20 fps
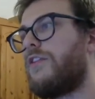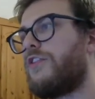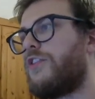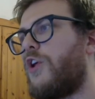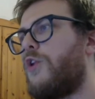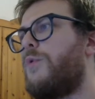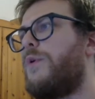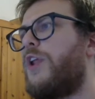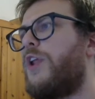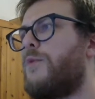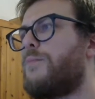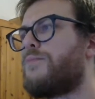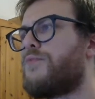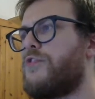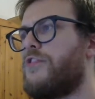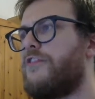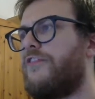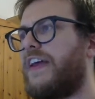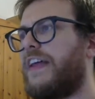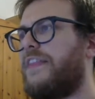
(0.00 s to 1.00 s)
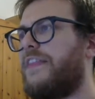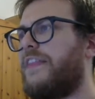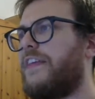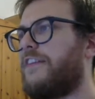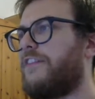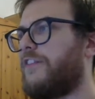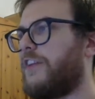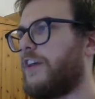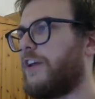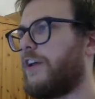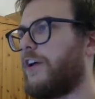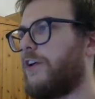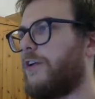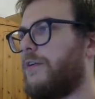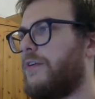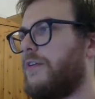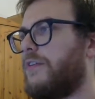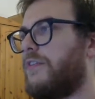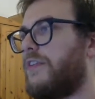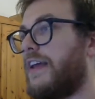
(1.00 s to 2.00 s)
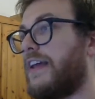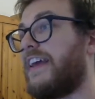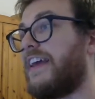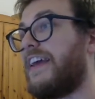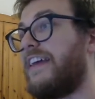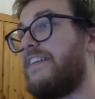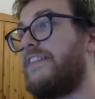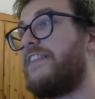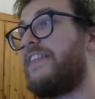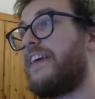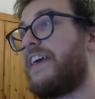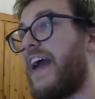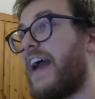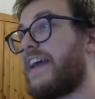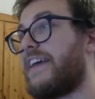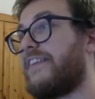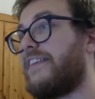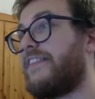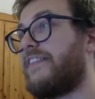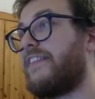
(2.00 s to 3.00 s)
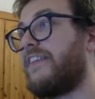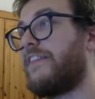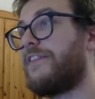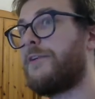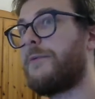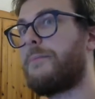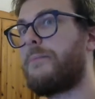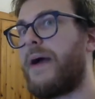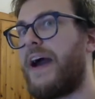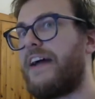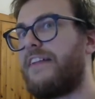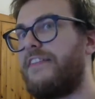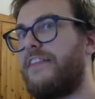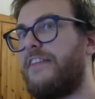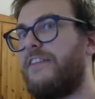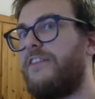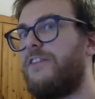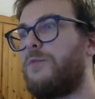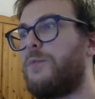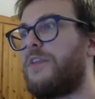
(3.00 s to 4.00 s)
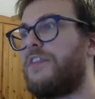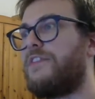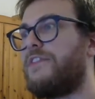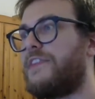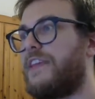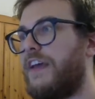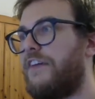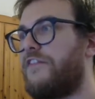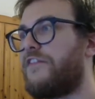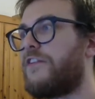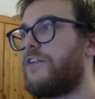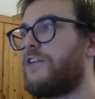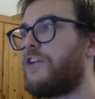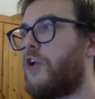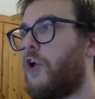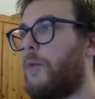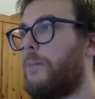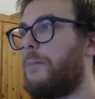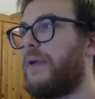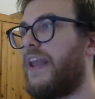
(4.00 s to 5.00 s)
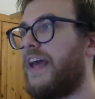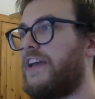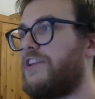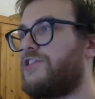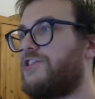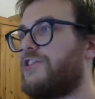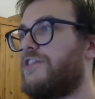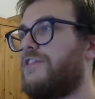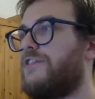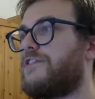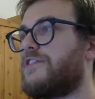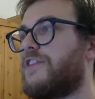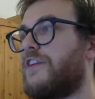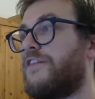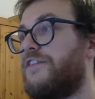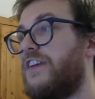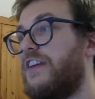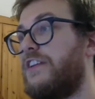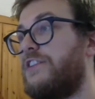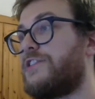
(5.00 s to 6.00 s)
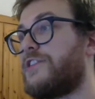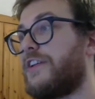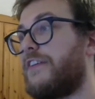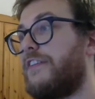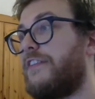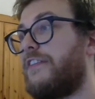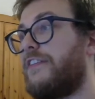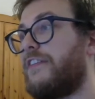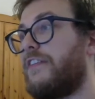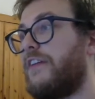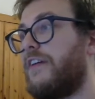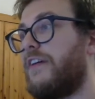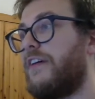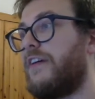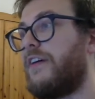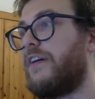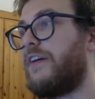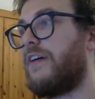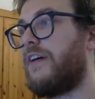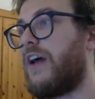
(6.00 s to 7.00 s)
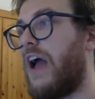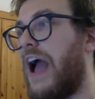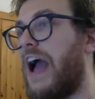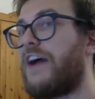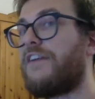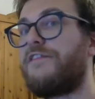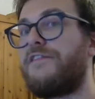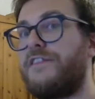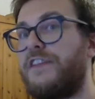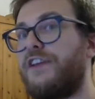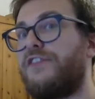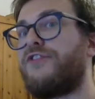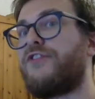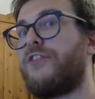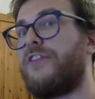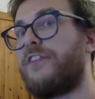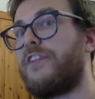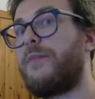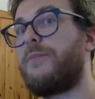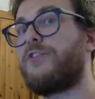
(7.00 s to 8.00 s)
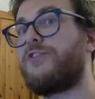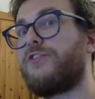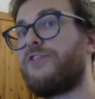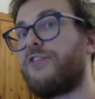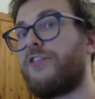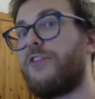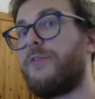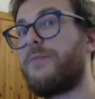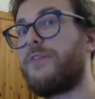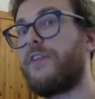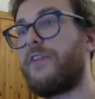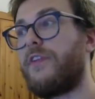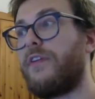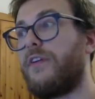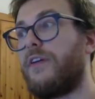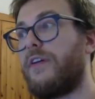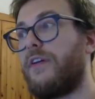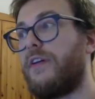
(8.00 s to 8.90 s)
Though we don't prove it in this video, it is the case that patterns with different combinations of features have different symmetry groups.